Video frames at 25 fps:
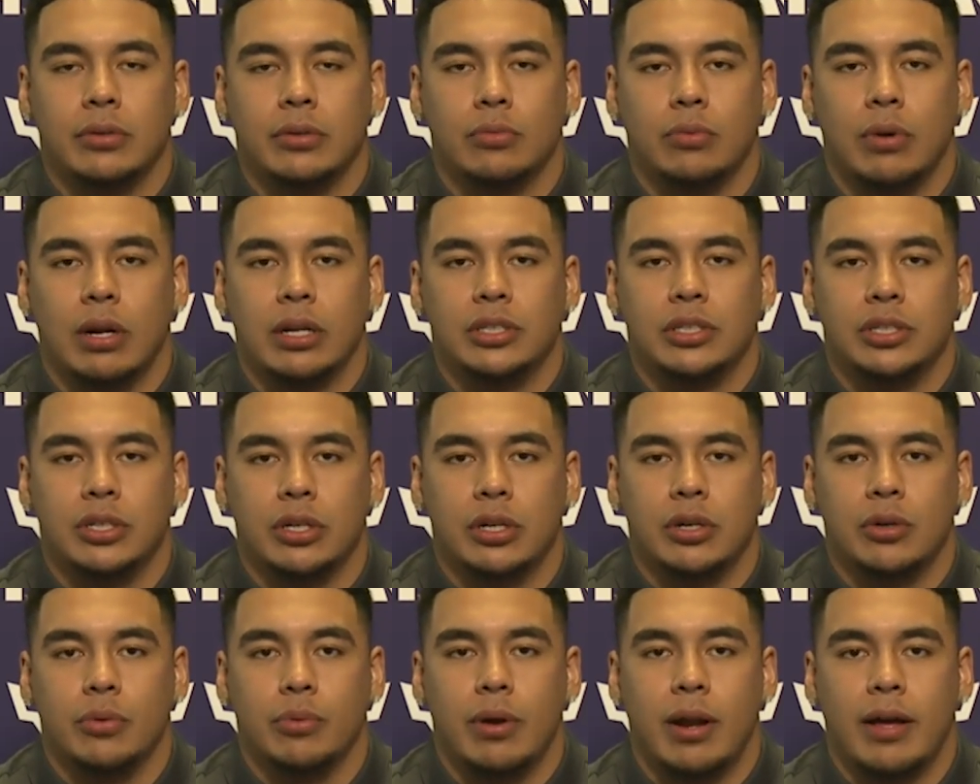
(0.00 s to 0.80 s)

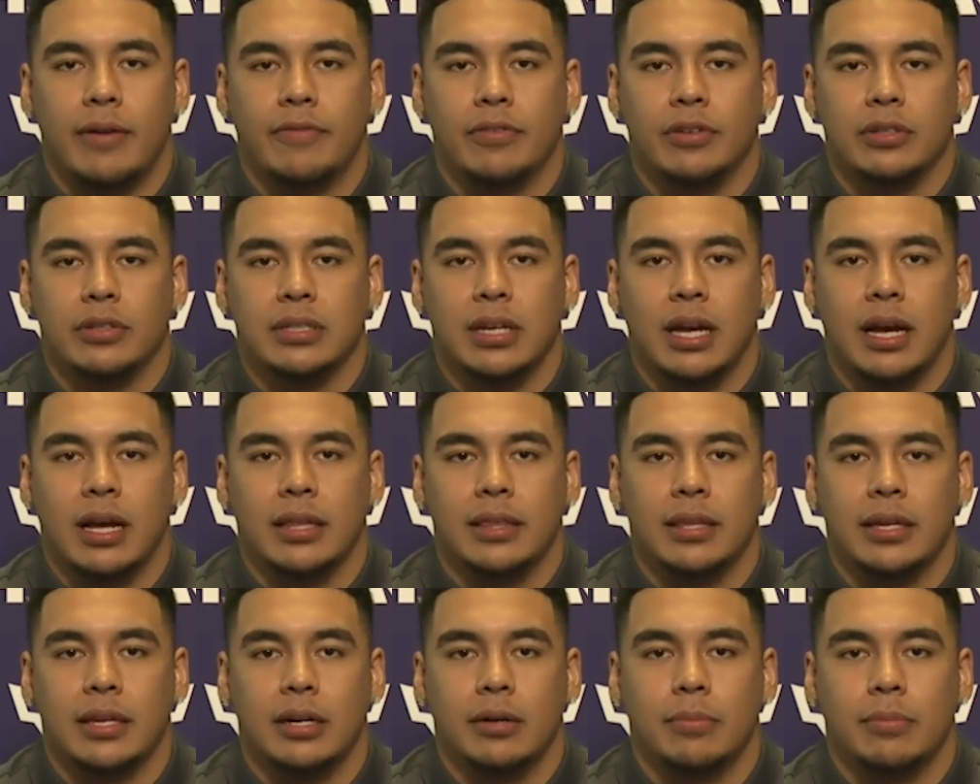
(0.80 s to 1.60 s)
redshirted when I first
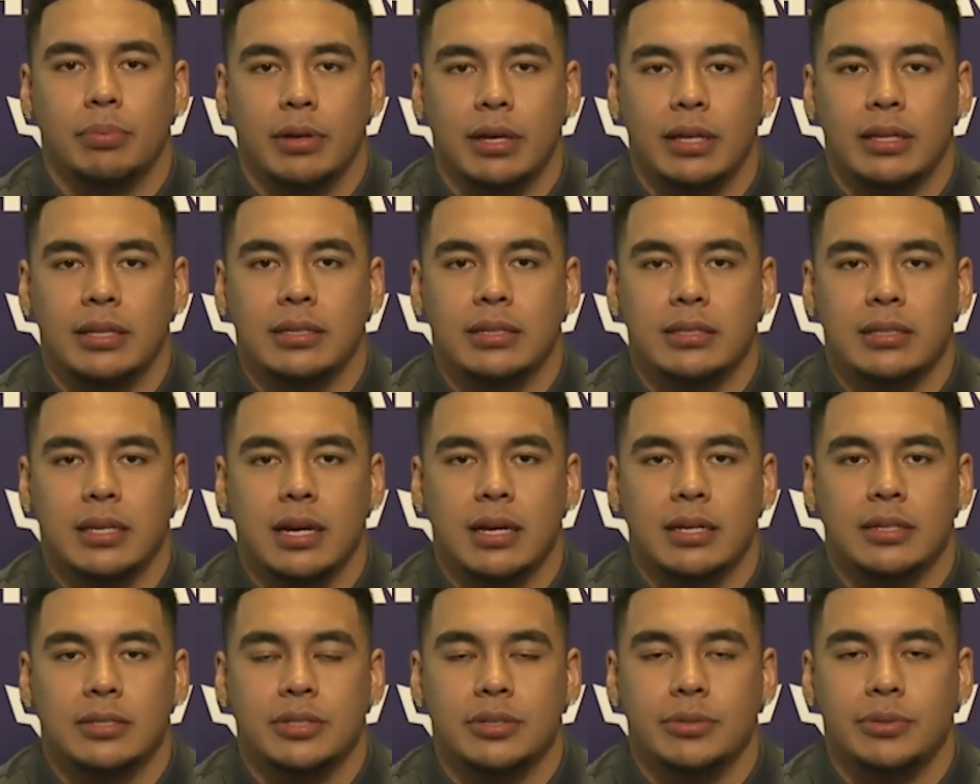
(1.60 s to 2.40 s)
got there, played these
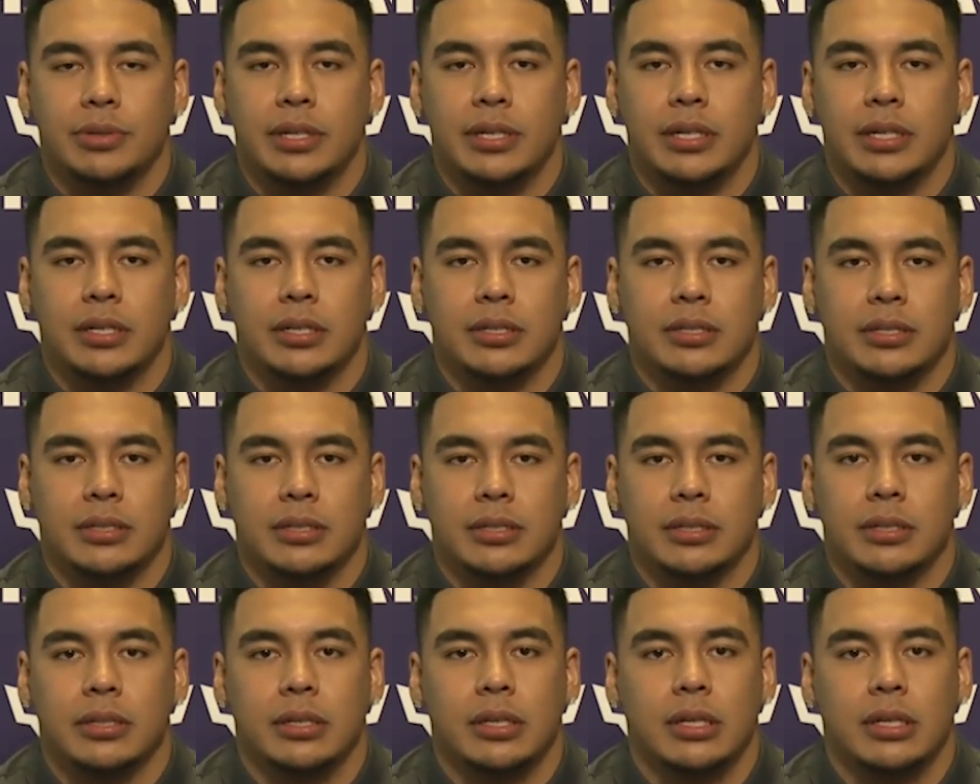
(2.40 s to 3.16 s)
last two years, and